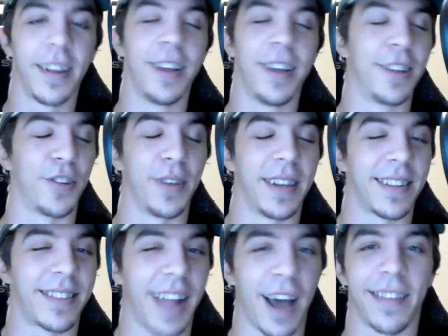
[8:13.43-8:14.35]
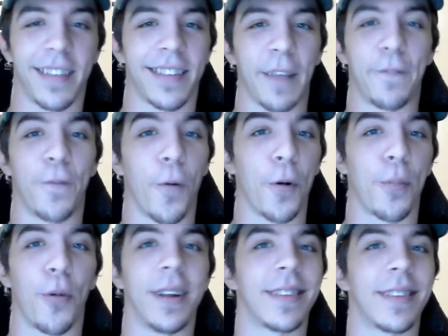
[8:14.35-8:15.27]
So he gets down on this like
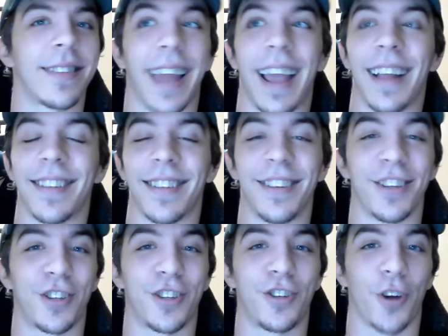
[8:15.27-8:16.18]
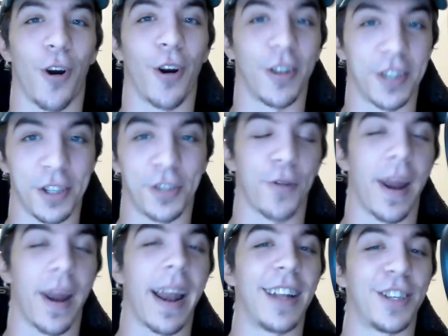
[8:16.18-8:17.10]
4-point stance and just charges
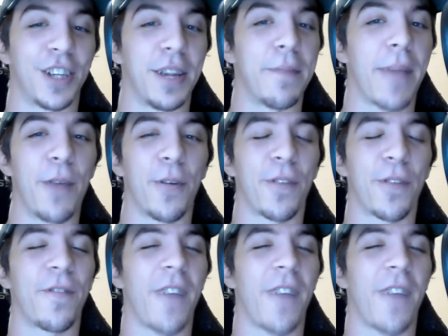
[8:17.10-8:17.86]
straight at Jinbei with